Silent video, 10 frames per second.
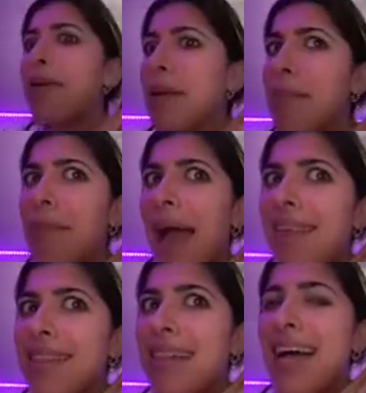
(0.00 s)
many
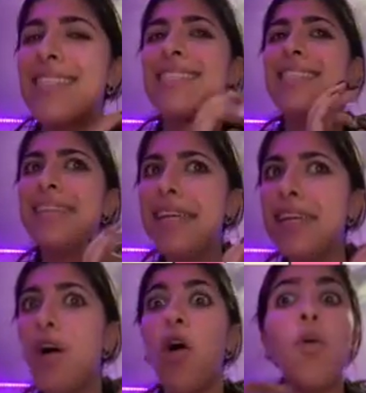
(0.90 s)
math classes
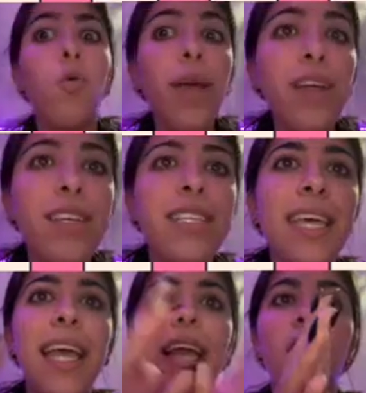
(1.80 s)
did or will you
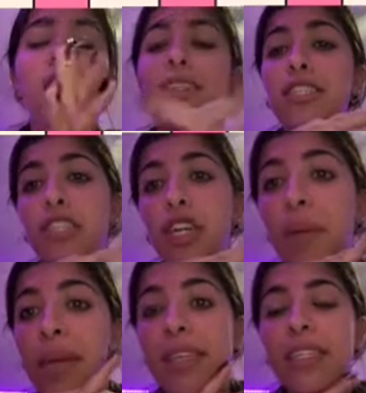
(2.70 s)
take in college?
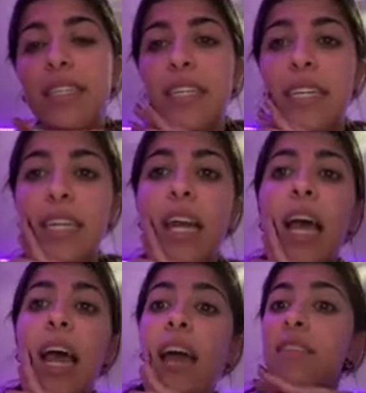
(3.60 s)
So because he's an
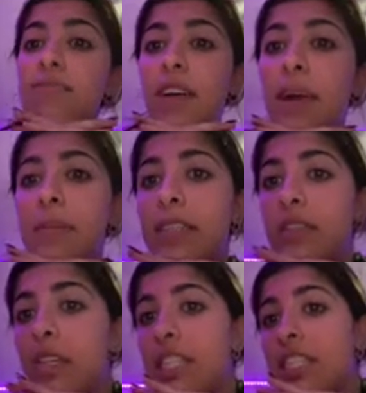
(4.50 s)

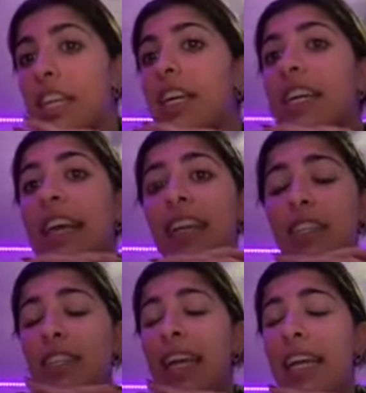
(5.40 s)
environmental engineer, he has
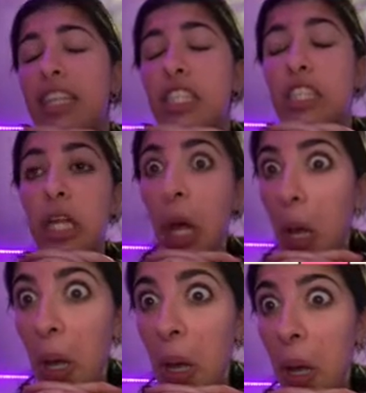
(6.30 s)
to take
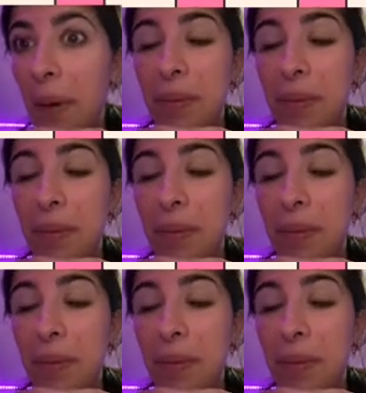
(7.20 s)
so